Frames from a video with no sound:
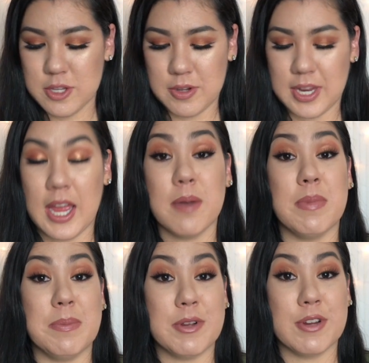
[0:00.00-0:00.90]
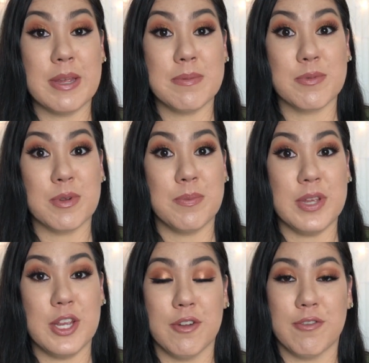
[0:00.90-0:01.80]
So again, BB creams would
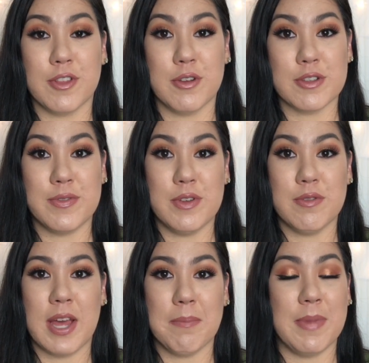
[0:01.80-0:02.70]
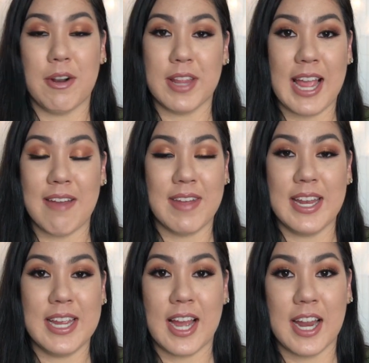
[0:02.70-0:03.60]
be good for those of you that barely have
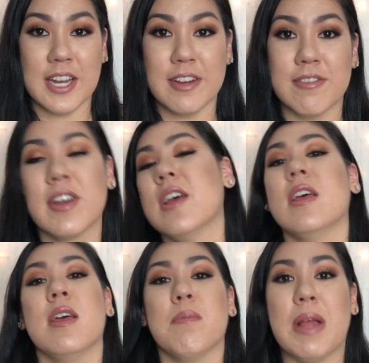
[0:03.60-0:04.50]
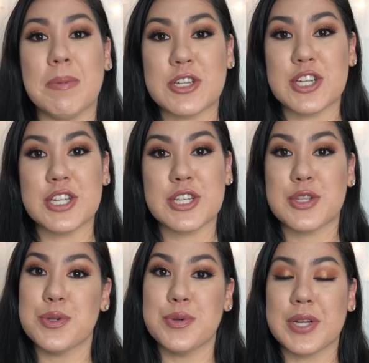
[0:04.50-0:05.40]
any kind of blemishes
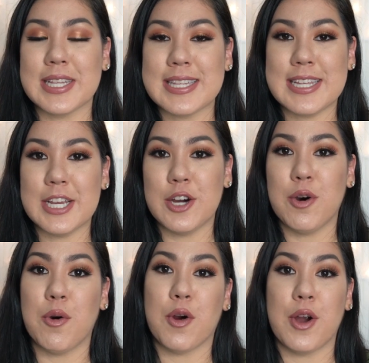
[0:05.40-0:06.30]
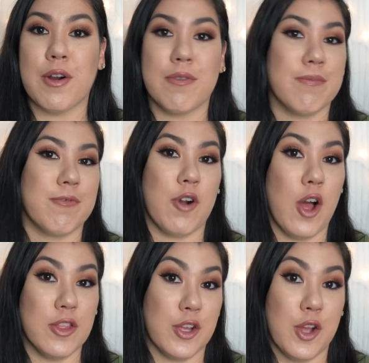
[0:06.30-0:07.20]
to conceal, or for
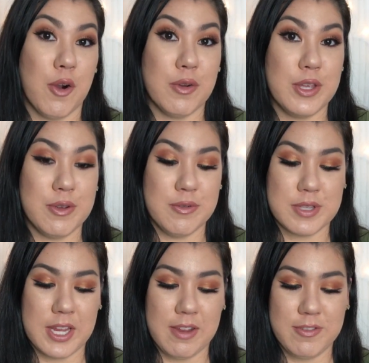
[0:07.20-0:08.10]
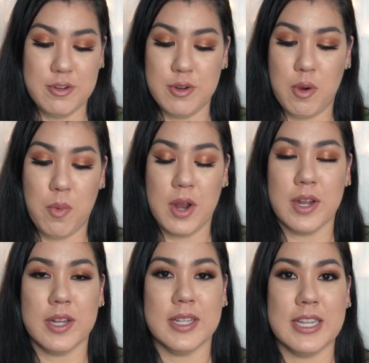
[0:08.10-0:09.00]
on the go use, like if you don't
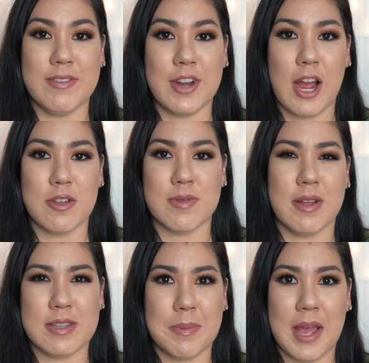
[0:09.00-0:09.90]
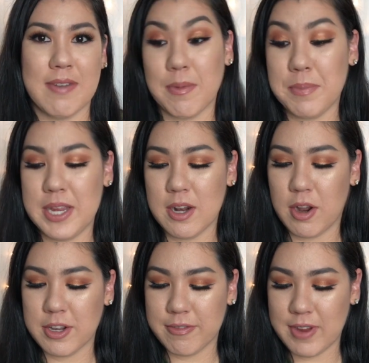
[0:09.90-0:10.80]
want to leave your house without some kind of a beat
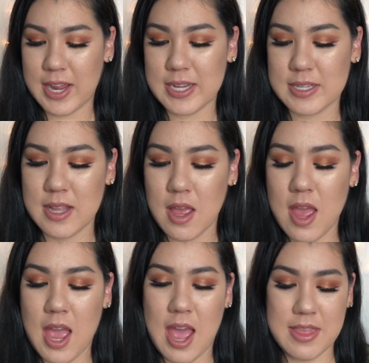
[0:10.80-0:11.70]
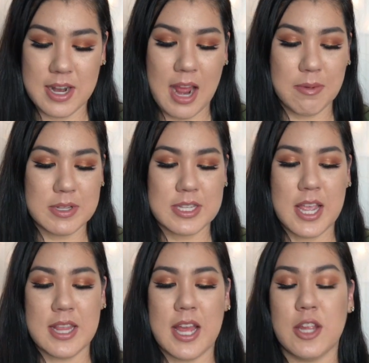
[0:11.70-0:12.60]
on your face. And then I would
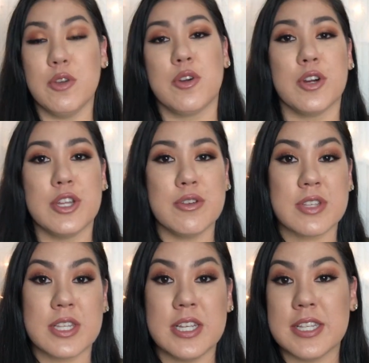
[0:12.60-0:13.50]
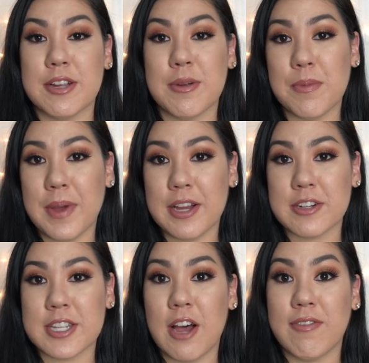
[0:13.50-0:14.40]
say that you could use the CC cream by
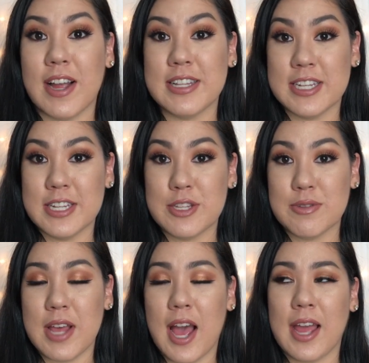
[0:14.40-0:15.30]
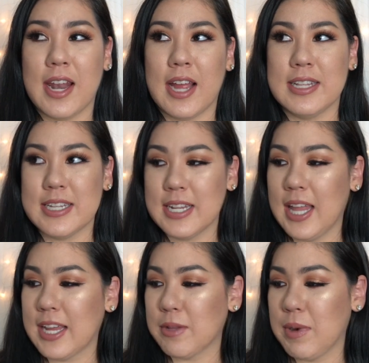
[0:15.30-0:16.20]
yourself. I did do that and I did
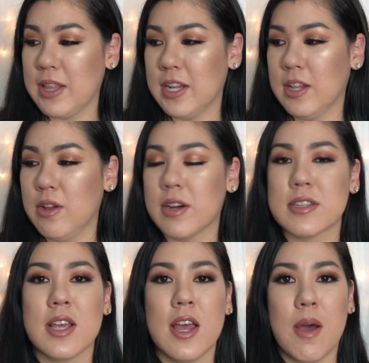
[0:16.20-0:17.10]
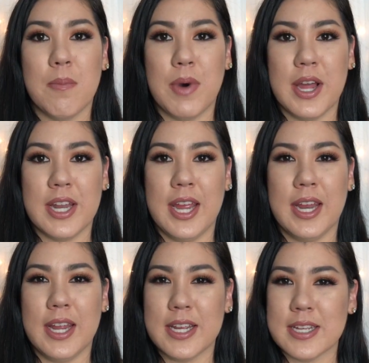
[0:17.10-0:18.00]
like the way that it looked, but
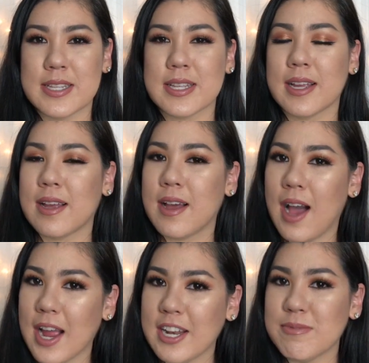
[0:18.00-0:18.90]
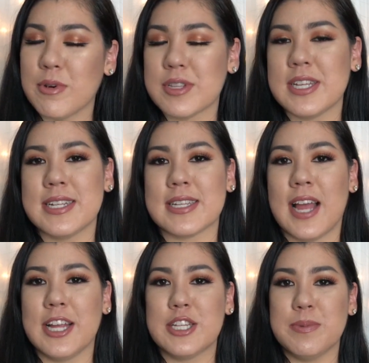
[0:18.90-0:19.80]
it is kind of mostly
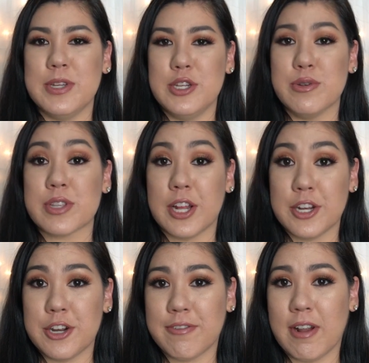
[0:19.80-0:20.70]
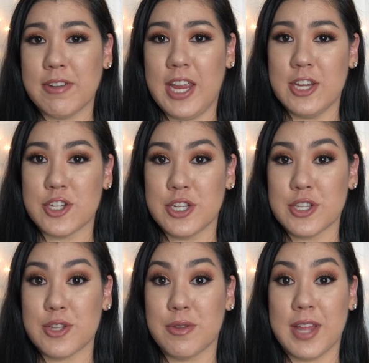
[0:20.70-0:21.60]
designed to be used under your foundation.
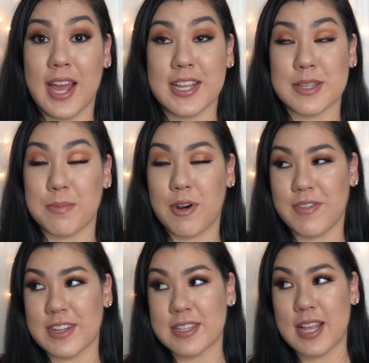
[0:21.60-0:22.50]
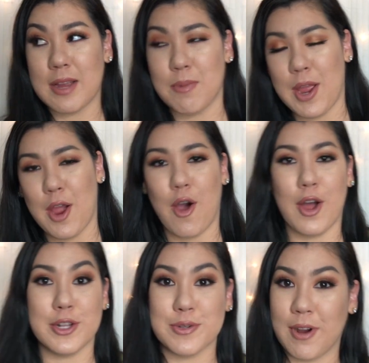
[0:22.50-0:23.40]
So that is the perfect segue
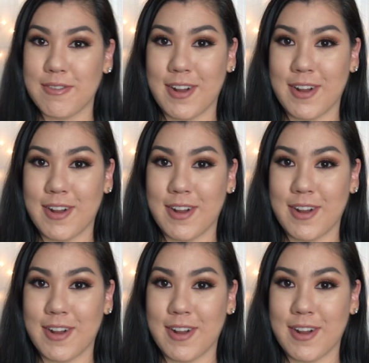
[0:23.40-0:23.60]
onto our